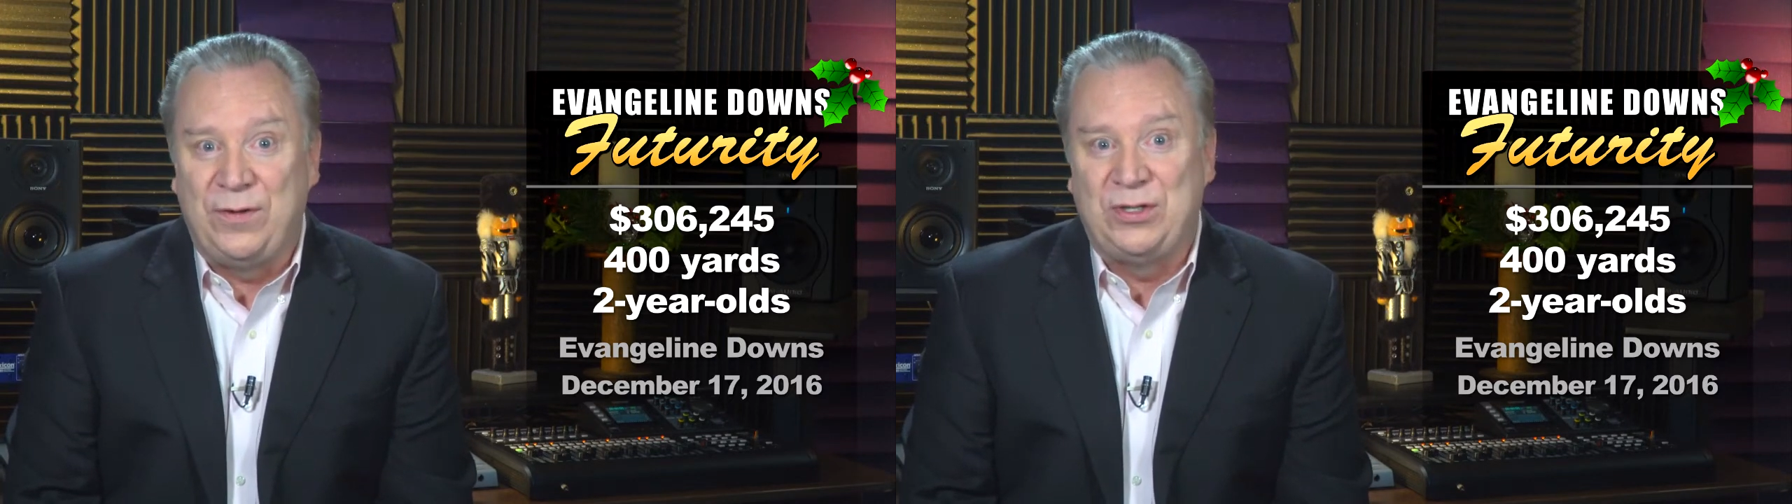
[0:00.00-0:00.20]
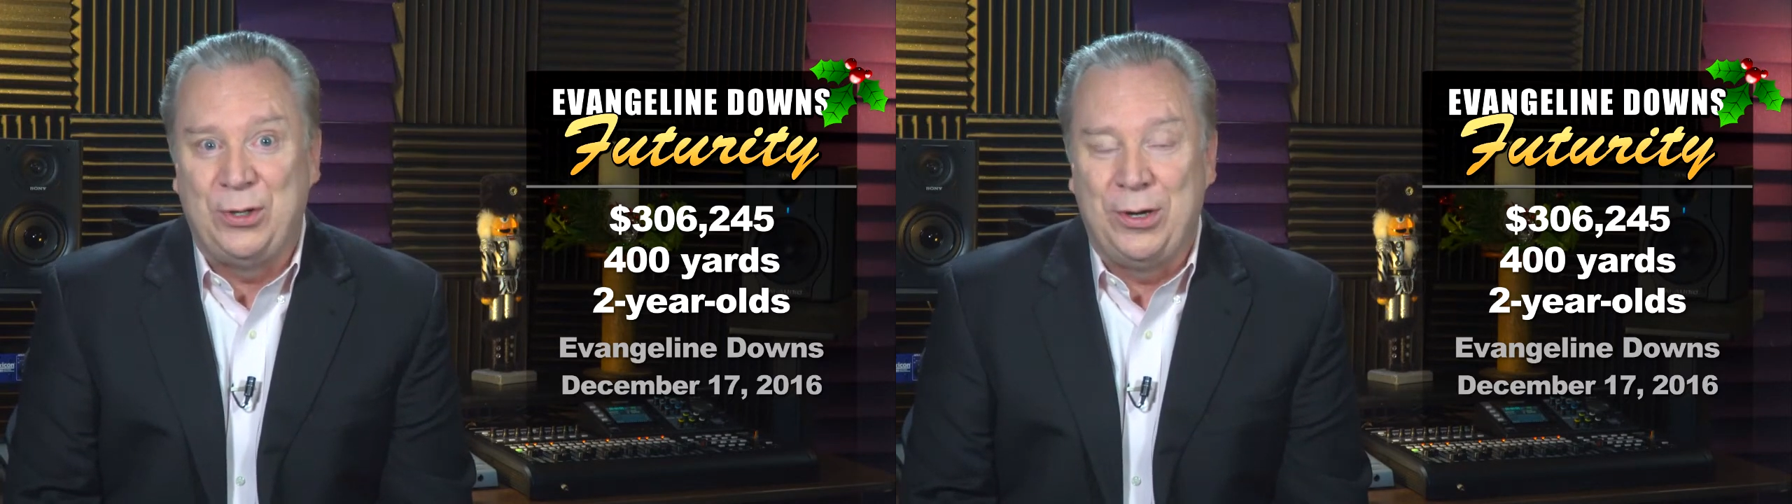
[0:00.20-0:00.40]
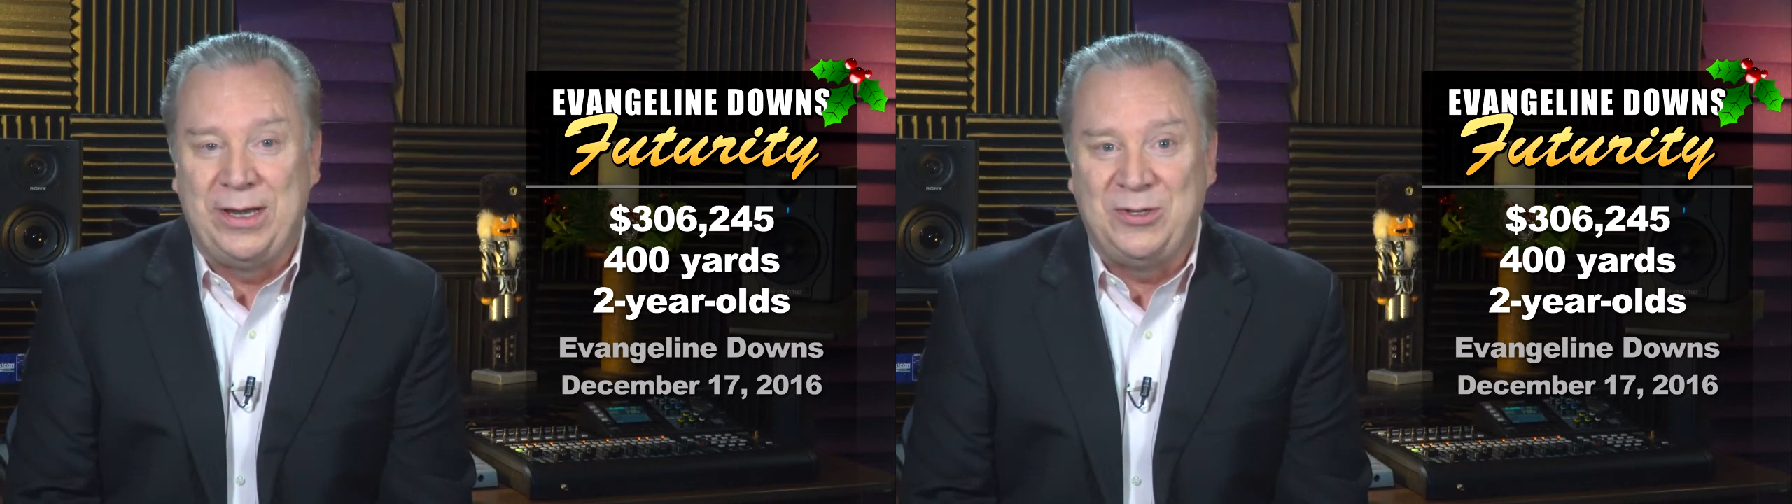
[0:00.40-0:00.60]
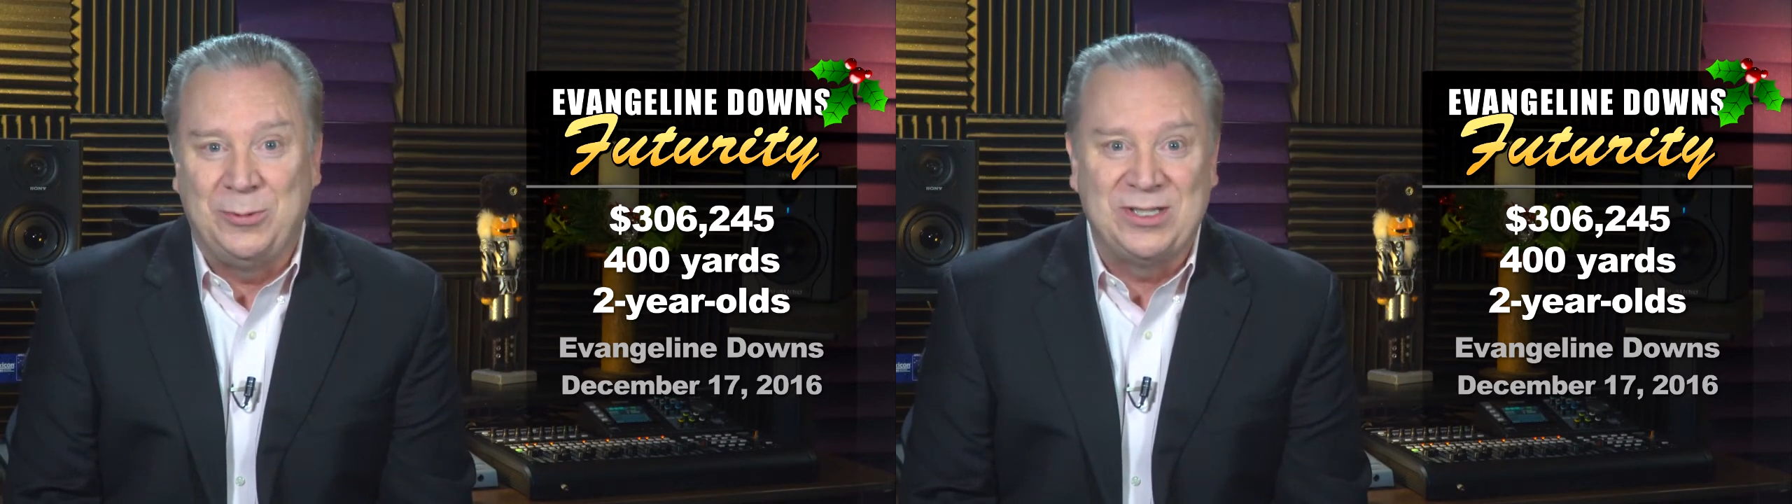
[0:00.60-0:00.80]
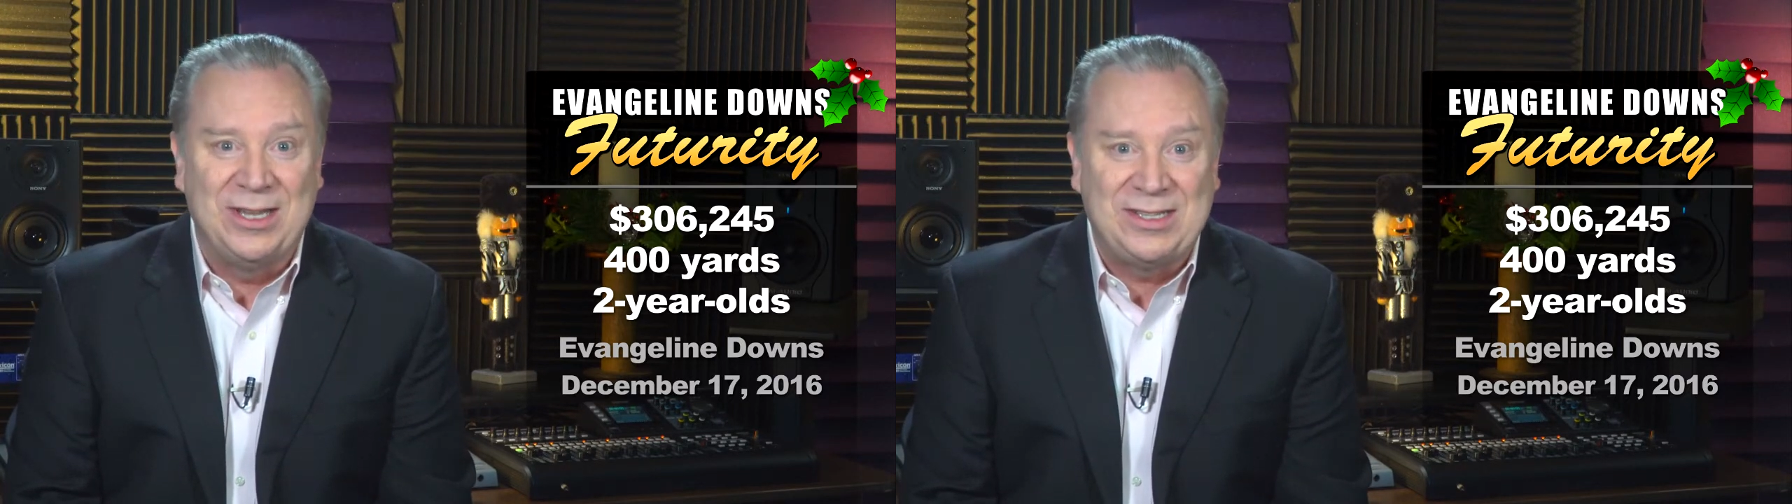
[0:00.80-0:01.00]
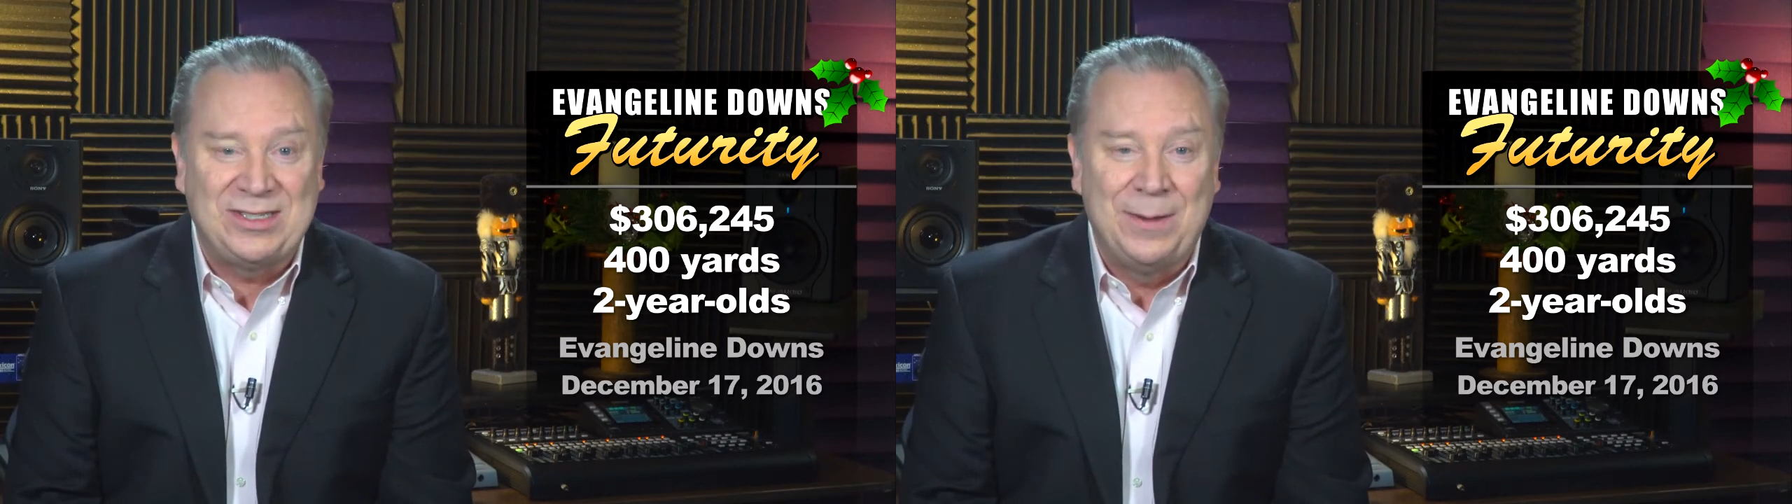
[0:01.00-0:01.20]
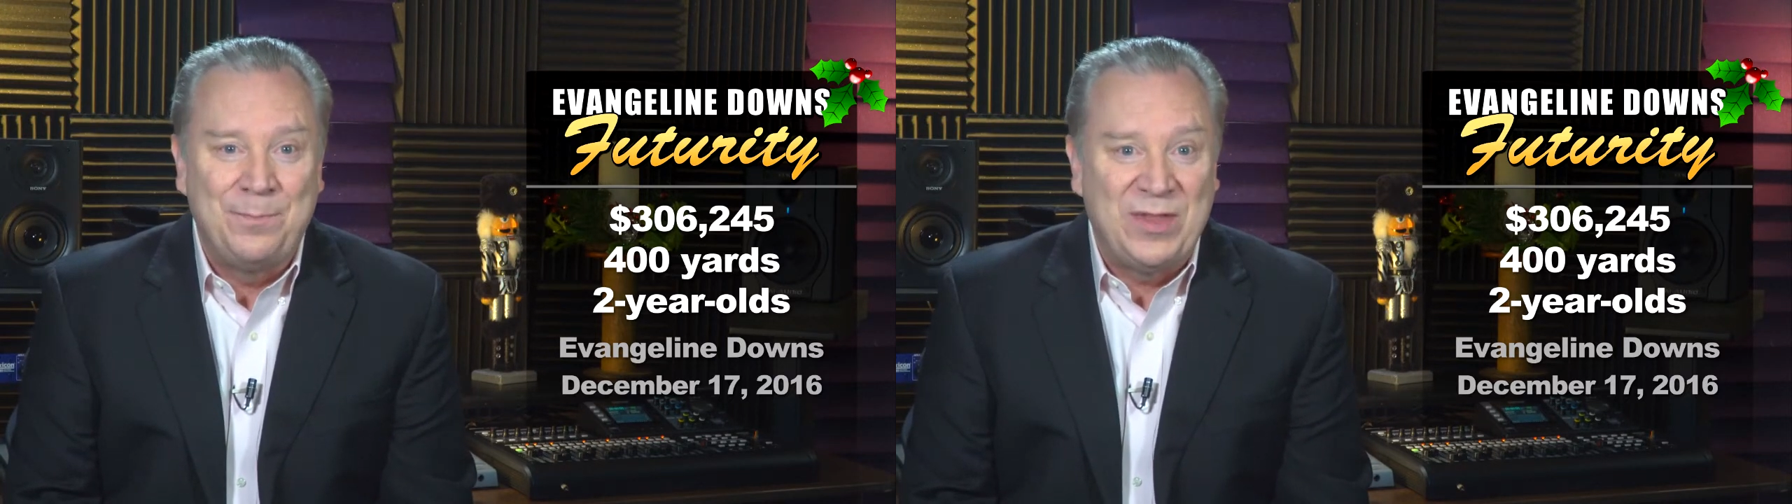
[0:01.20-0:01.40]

futurity to his list